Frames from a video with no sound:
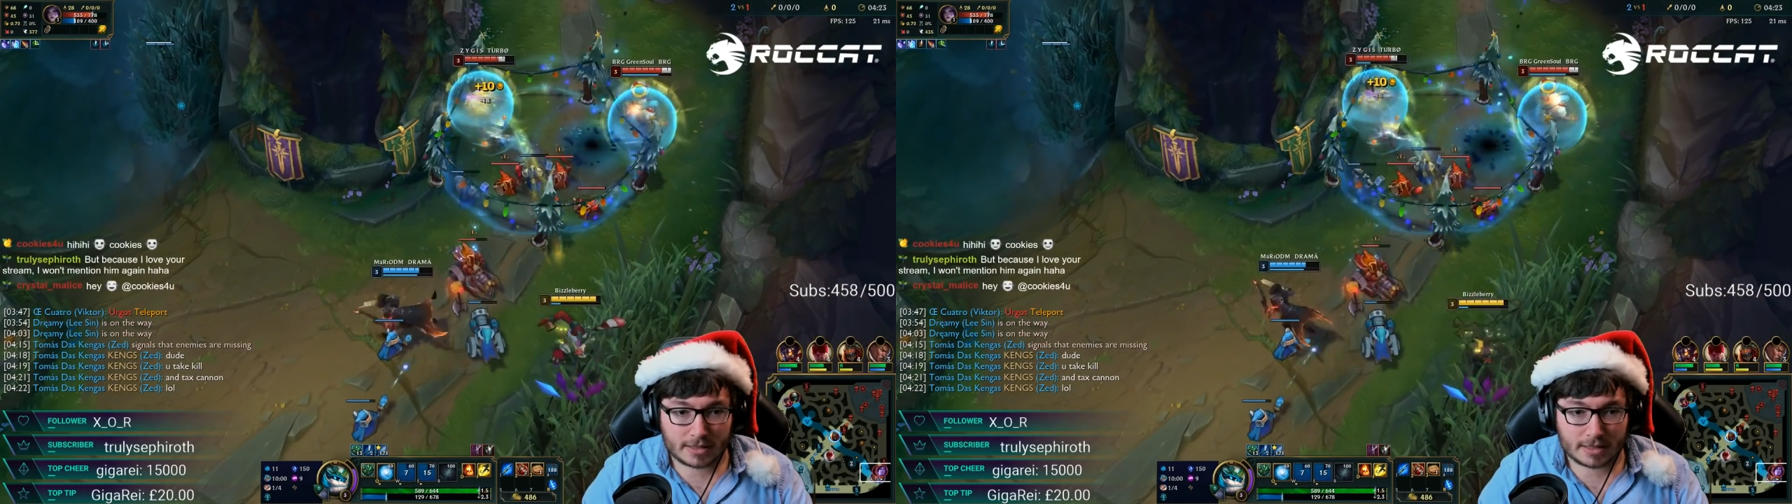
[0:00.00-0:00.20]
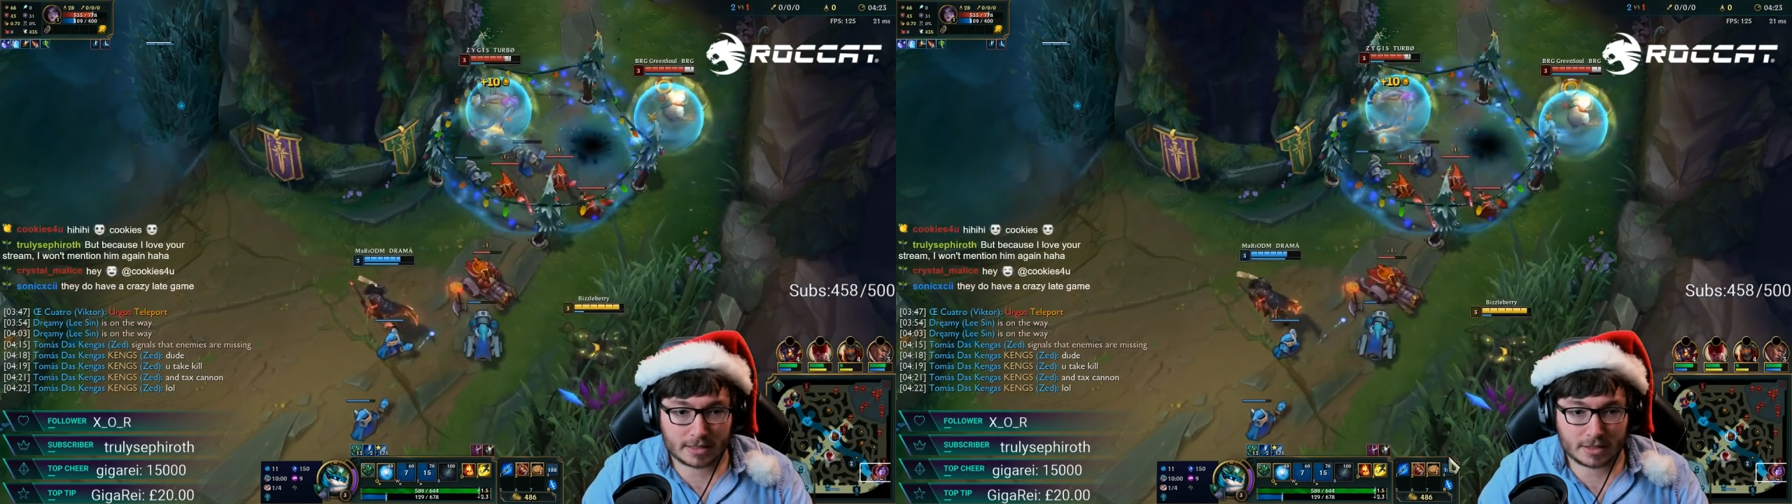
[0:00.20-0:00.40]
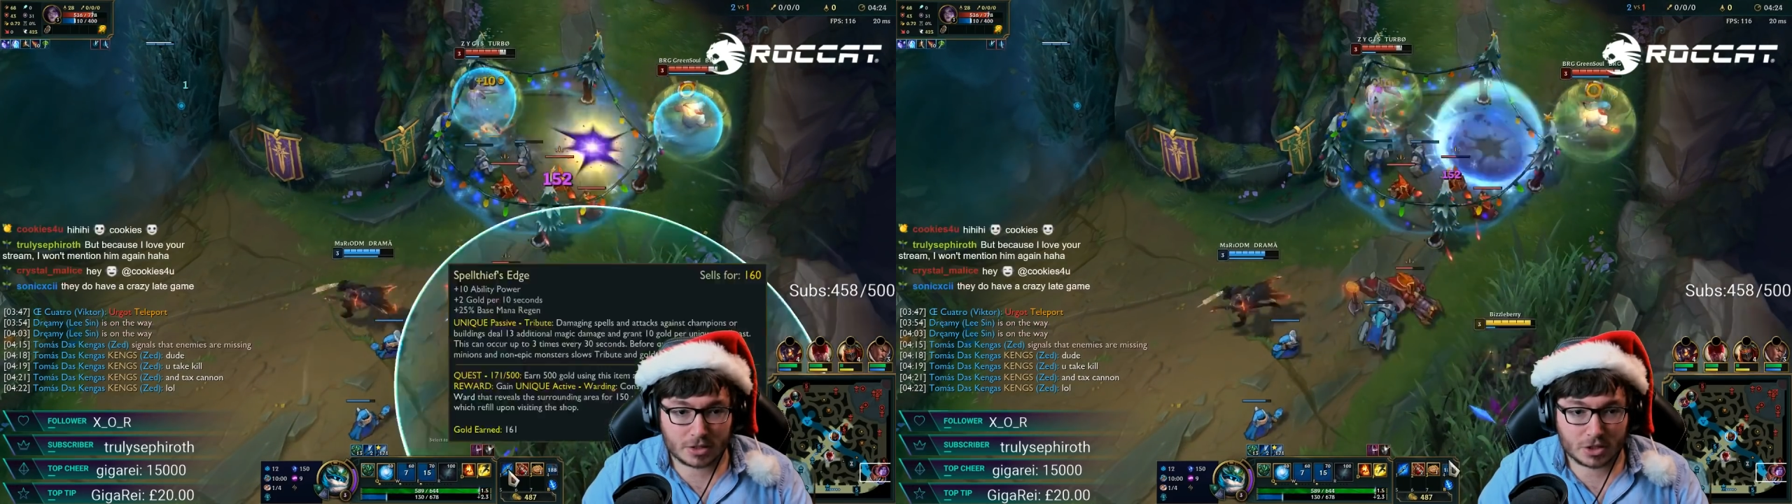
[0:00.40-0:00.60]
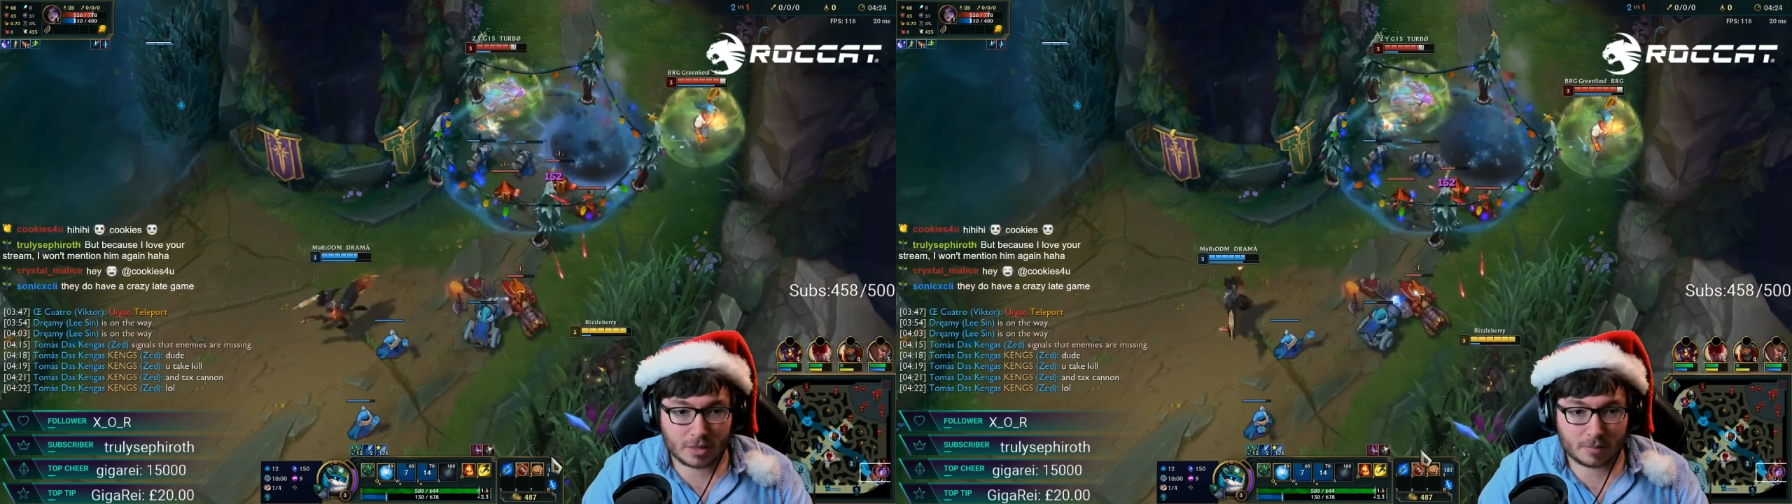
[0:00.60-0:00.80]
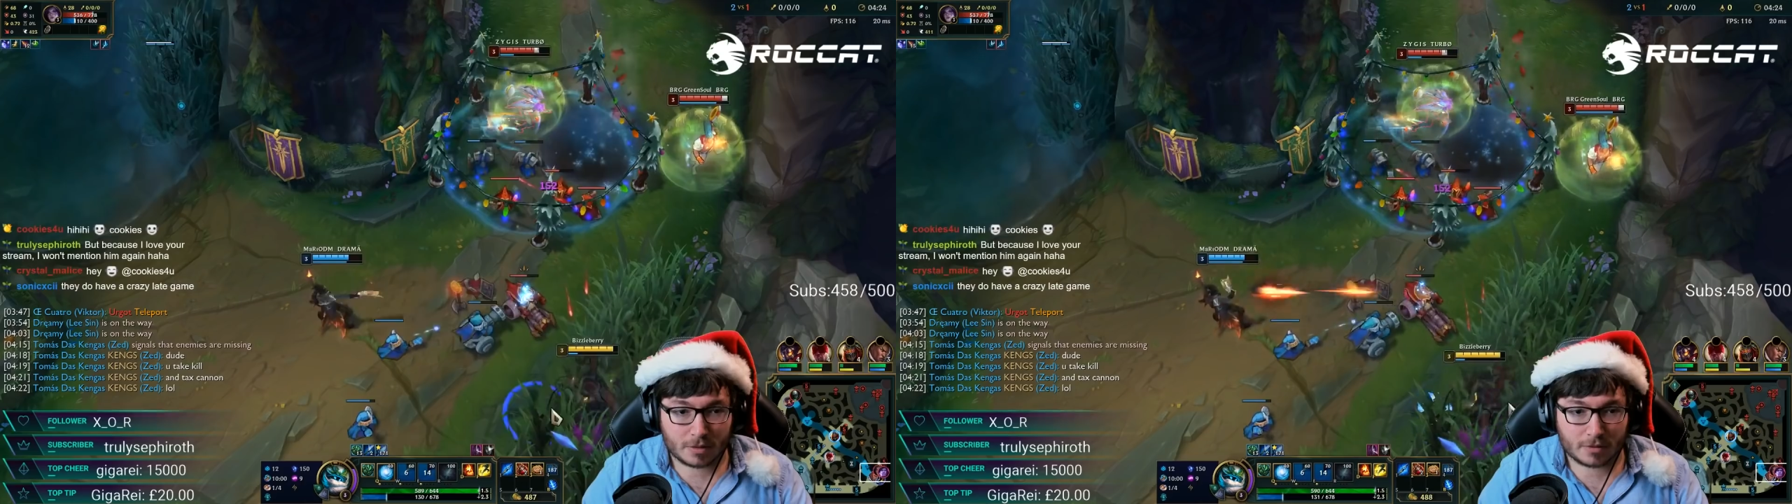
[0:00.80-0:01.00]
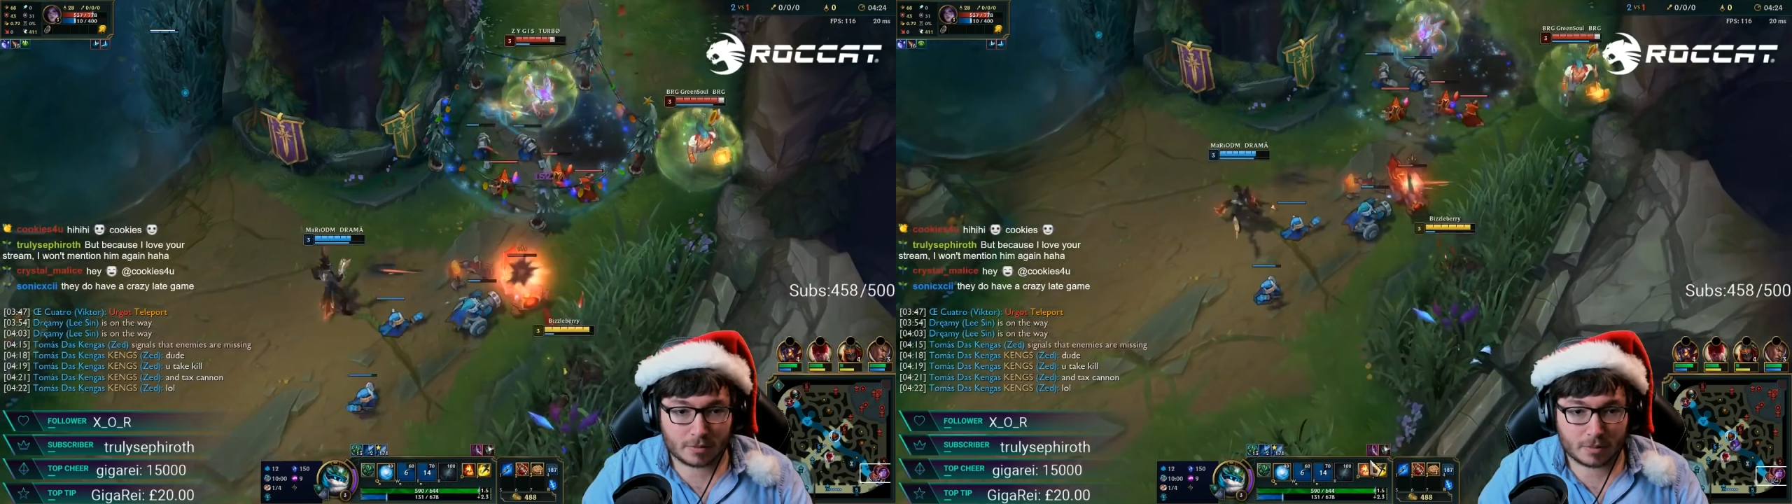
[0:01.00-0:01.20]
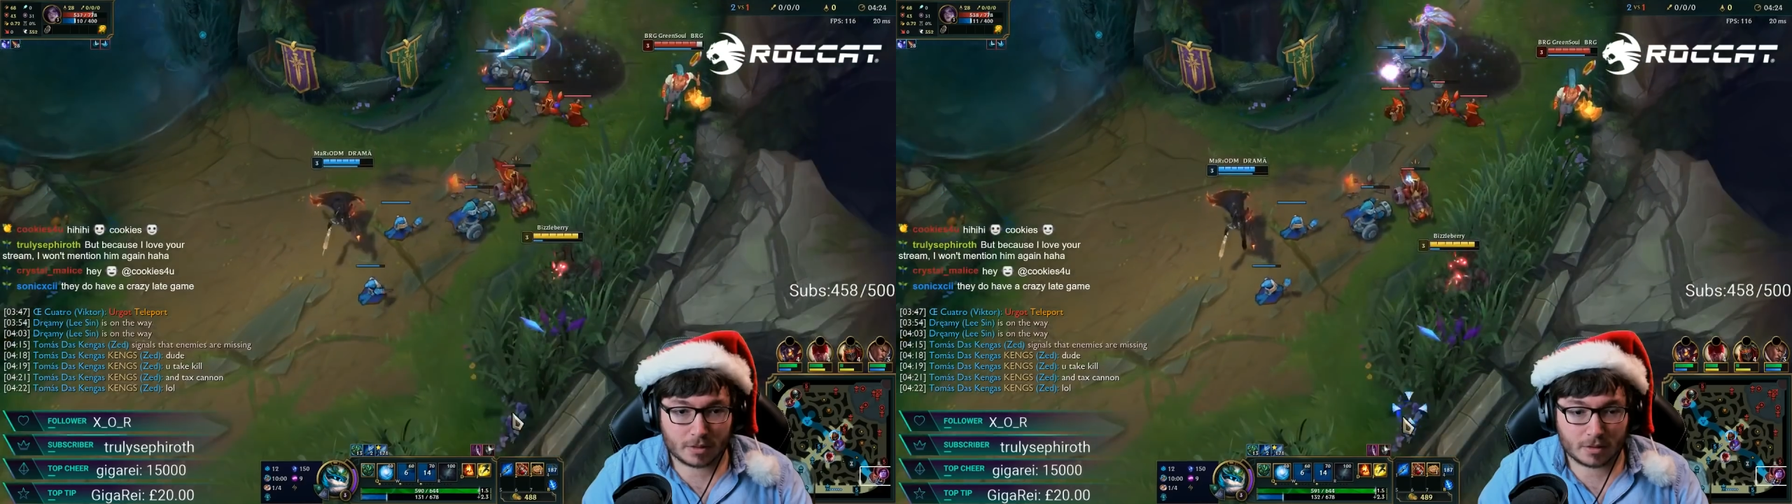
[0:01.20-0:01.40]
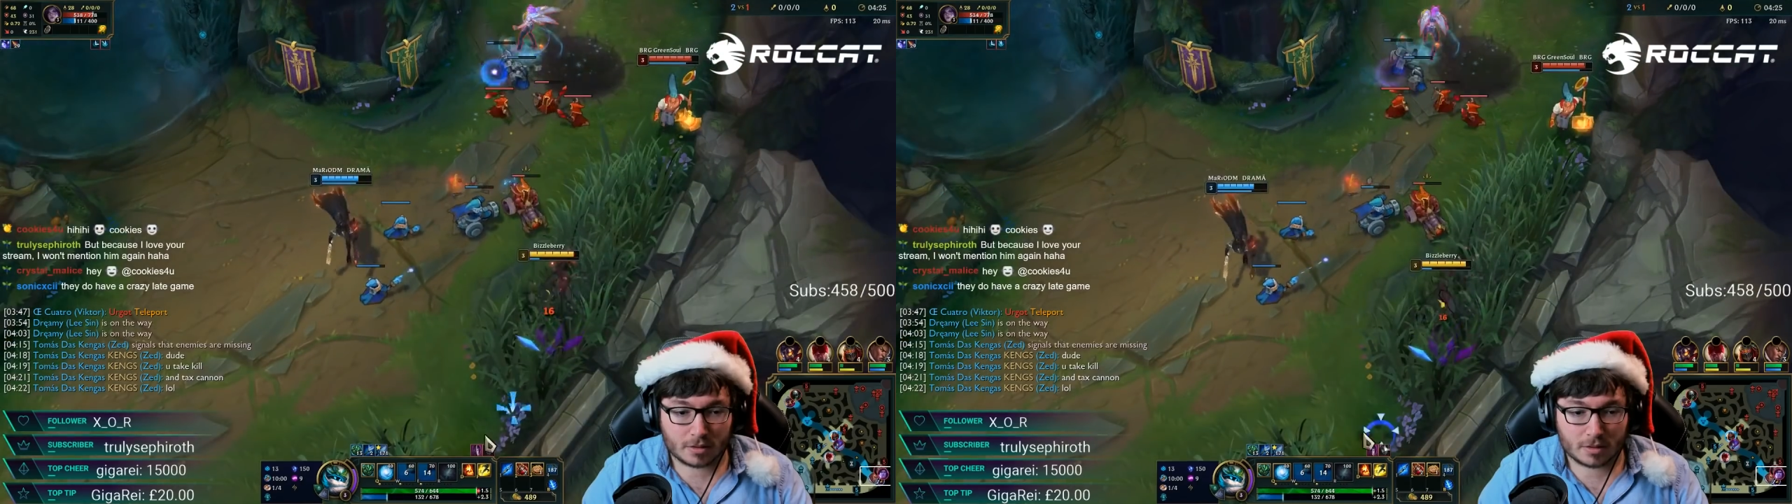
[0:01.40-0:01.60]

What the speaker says: deleted the champion for me.